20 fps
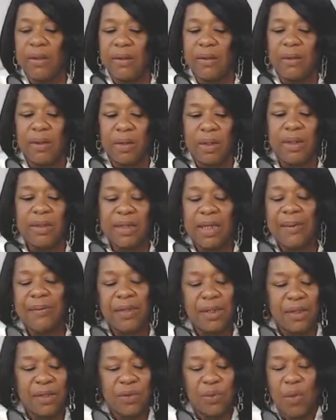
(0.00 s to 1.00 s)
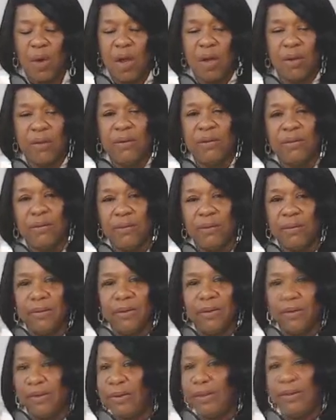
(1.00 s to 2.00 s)
Something is wrong,
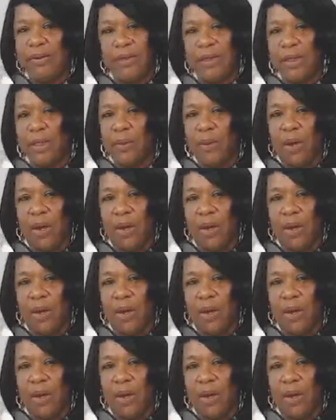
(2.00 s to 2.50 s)
seriously wrong.